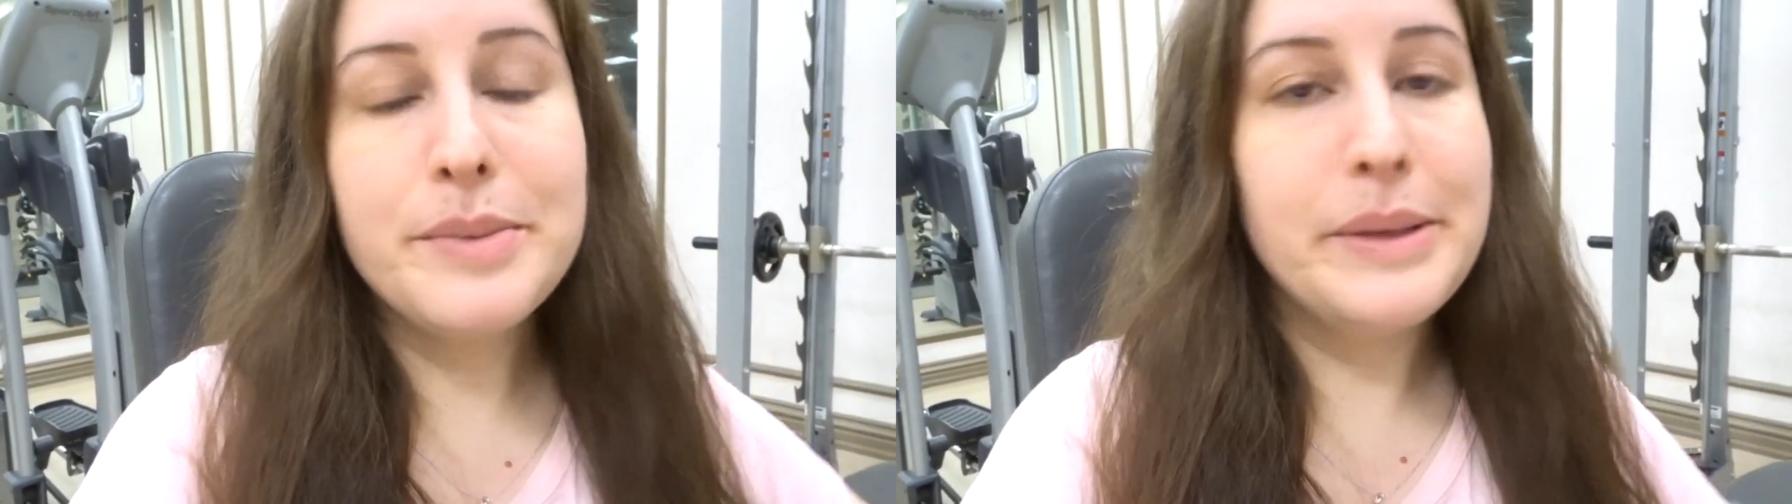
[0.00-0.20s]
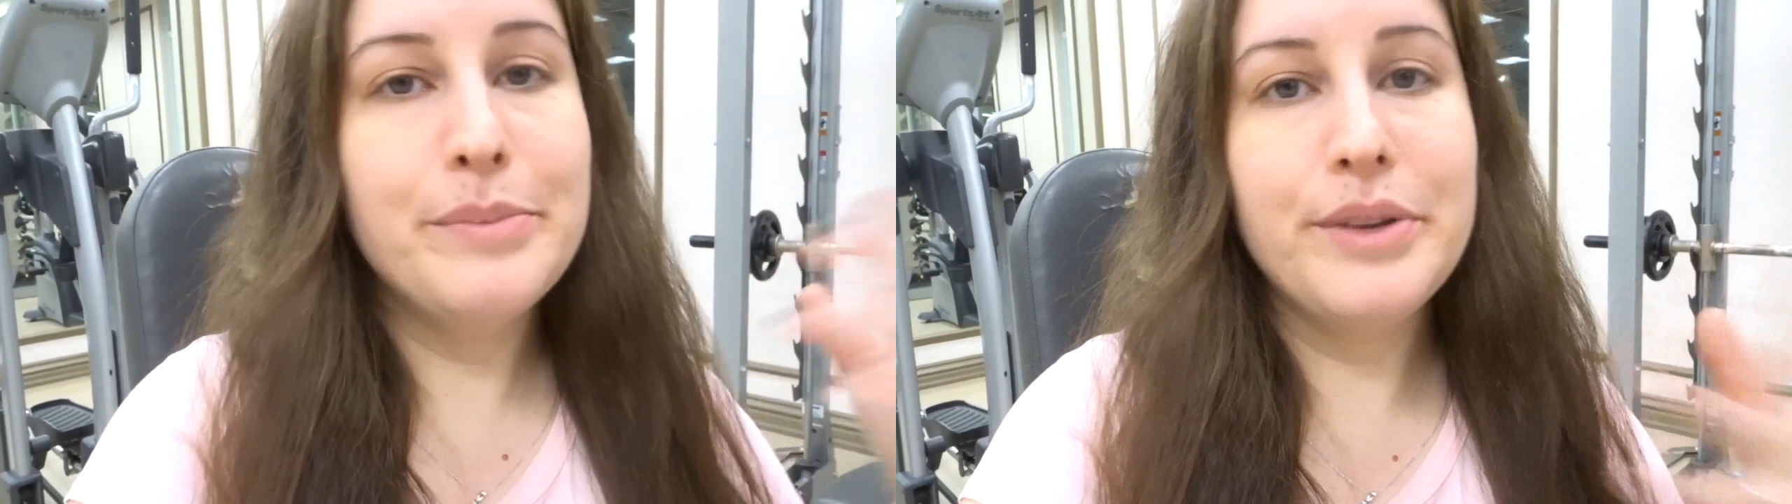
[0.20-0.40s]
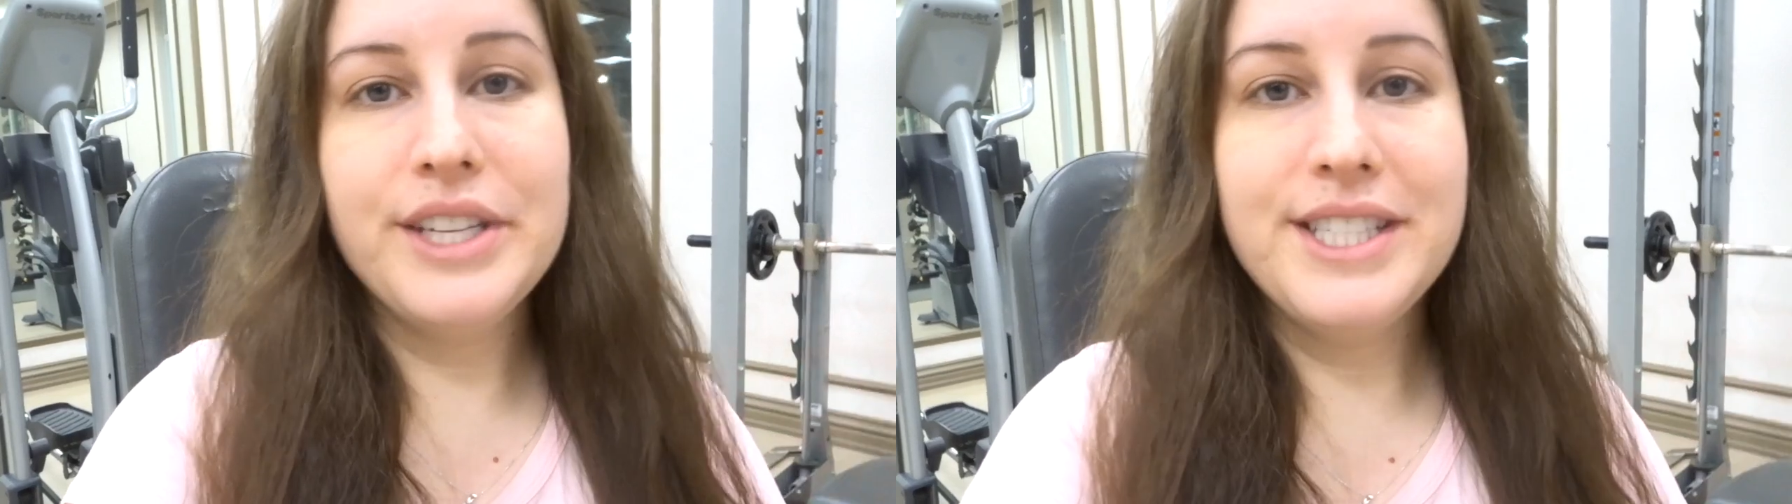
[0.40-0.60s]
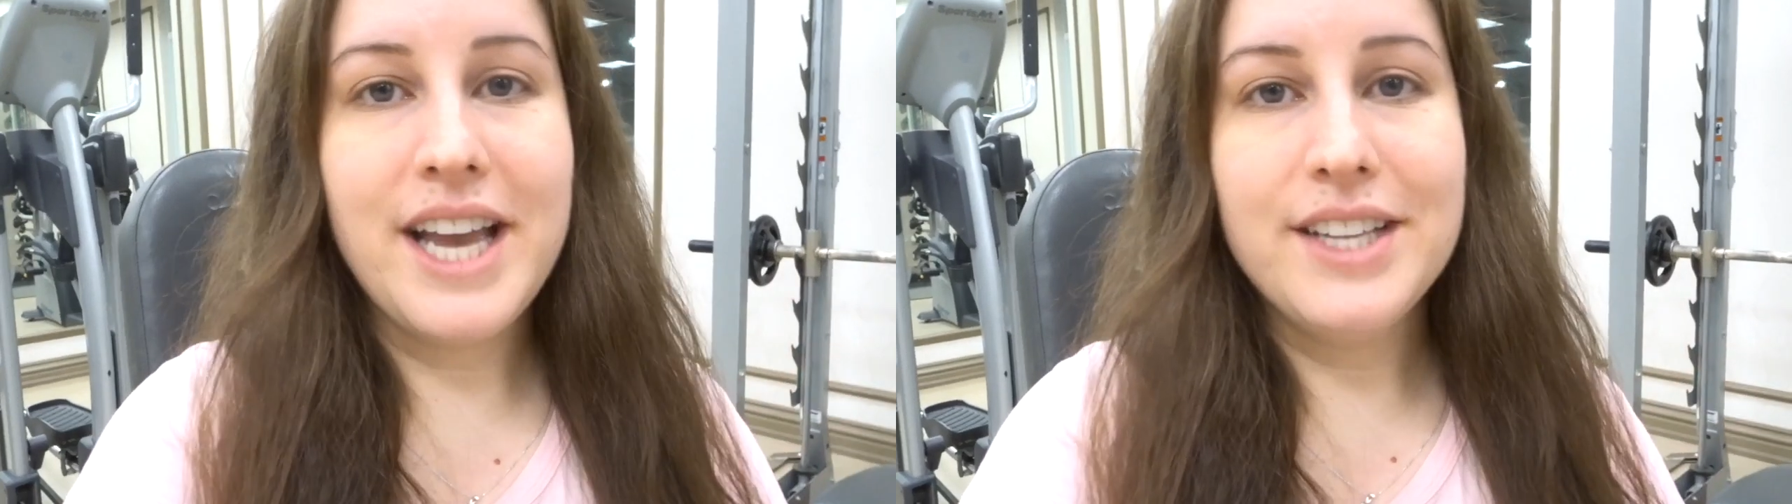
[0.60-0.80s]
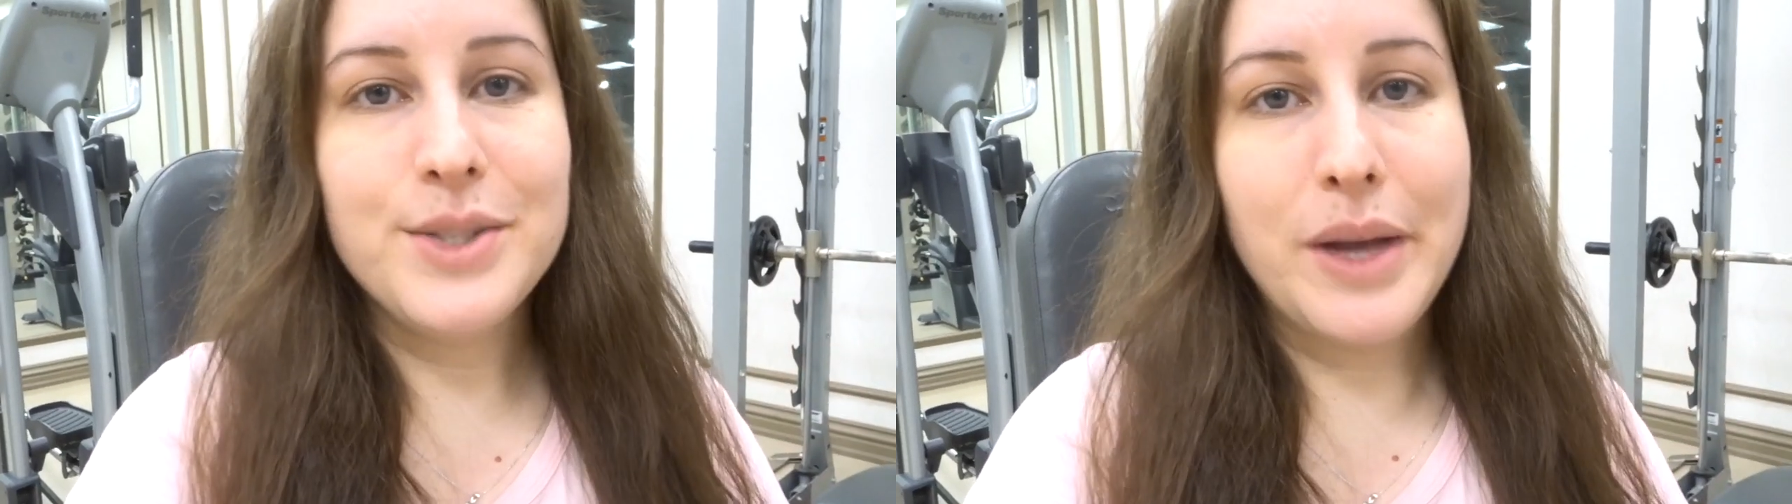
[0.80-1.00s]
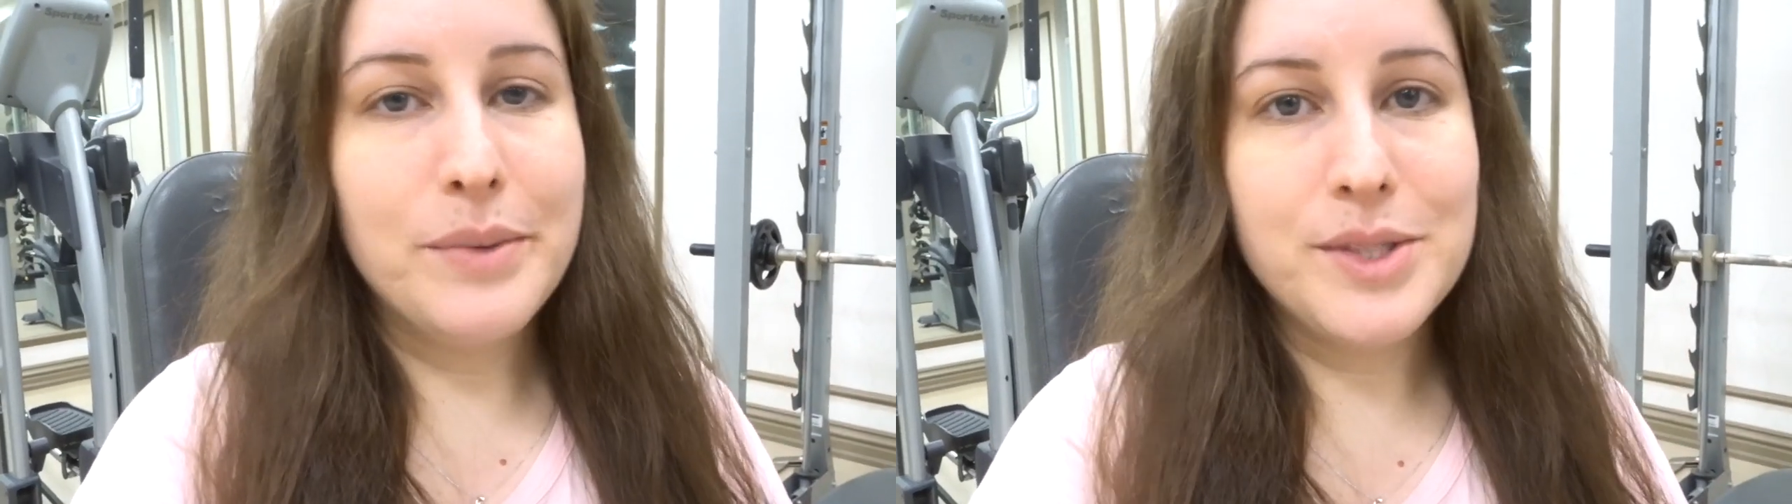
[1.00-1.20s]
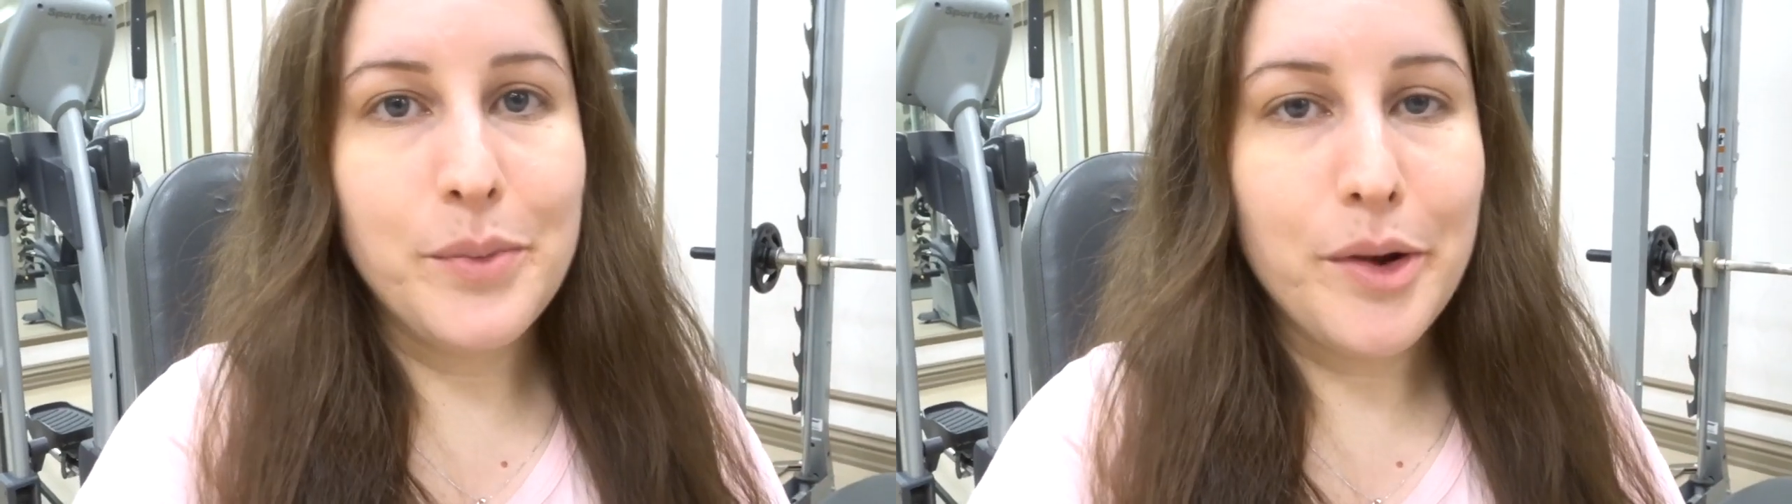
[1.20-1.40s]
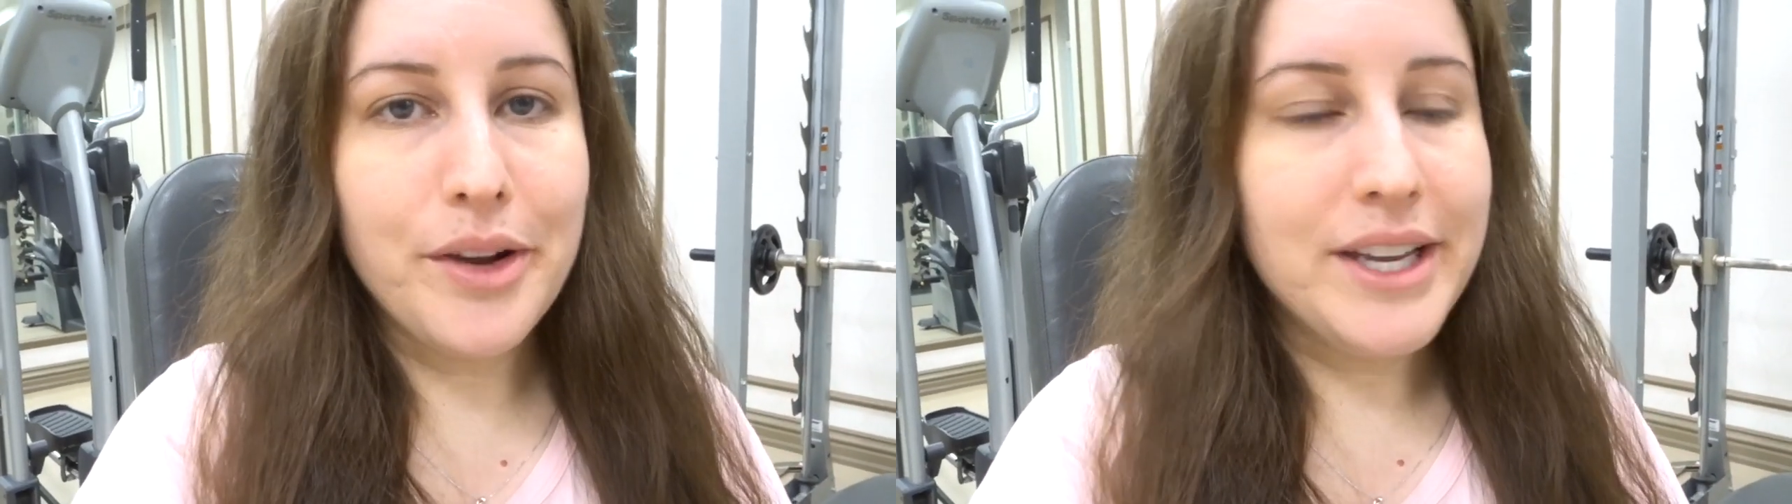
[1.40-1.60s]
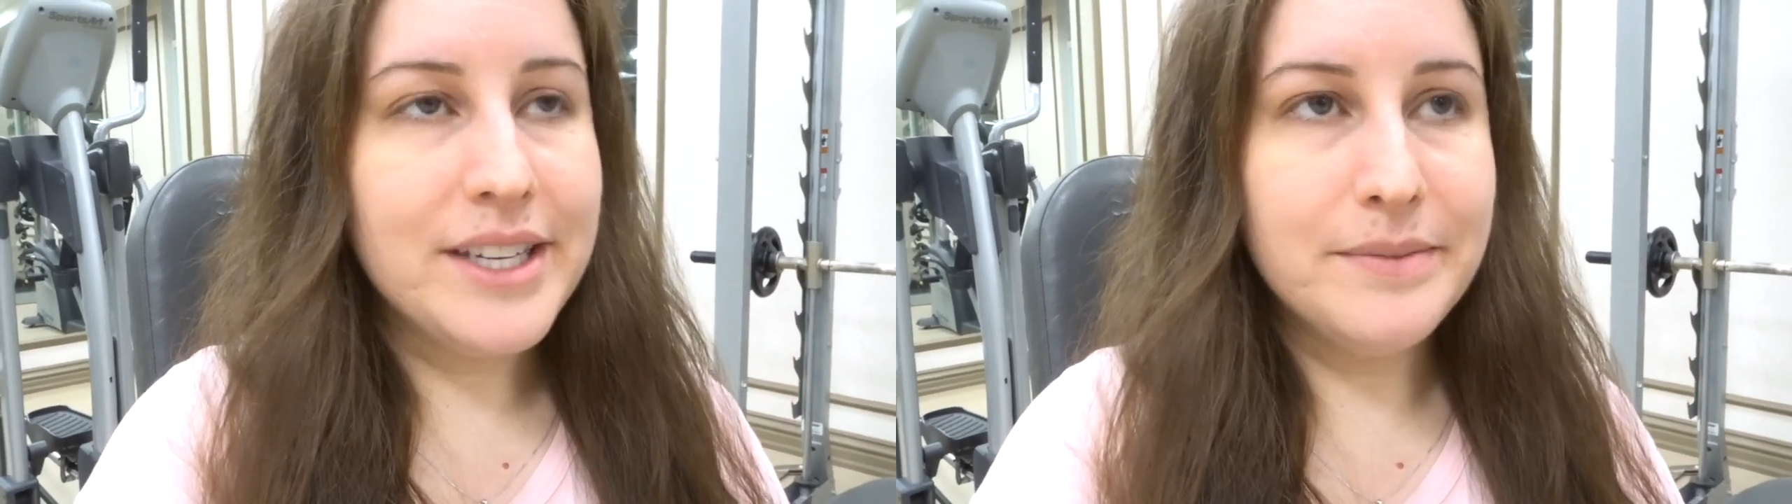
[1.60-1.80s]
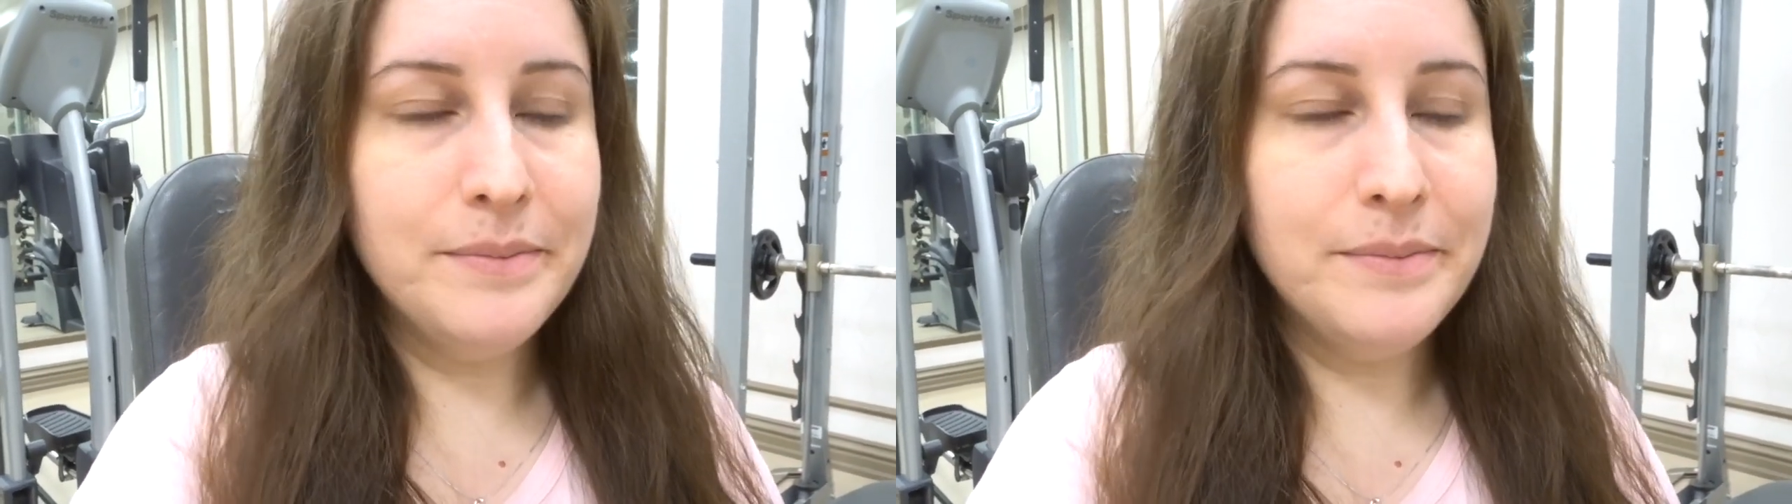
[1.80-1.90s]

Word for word: been pretty dead, so I wasn't worried.